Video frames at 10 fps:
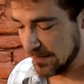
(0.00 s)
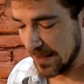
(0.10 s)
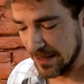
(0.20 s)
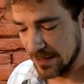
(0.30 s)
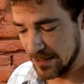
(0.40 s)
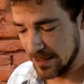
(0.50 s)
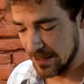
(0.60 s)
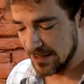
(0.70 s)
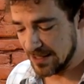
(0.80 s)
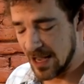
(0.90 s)
that is
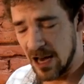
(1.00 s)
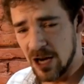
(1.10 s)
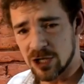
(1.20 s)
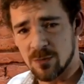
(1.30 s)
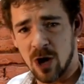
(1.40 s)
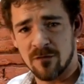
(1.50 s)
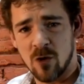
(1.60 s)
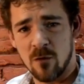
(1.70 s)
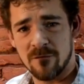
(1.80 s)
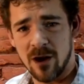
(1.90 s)
a stylish
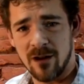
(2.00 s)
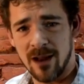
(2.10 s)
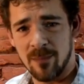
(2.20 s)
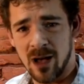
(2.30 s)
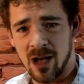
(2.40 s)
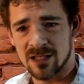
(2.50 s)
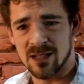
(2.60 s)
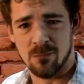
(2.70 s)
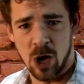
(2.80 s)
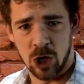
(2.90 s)
smartphone Faraday
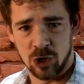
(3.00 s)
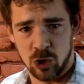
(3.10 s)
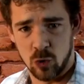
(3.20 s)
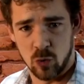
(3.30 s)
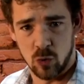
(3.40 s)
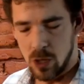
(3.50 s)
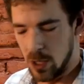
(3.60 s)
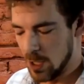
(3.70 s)
box Mark II.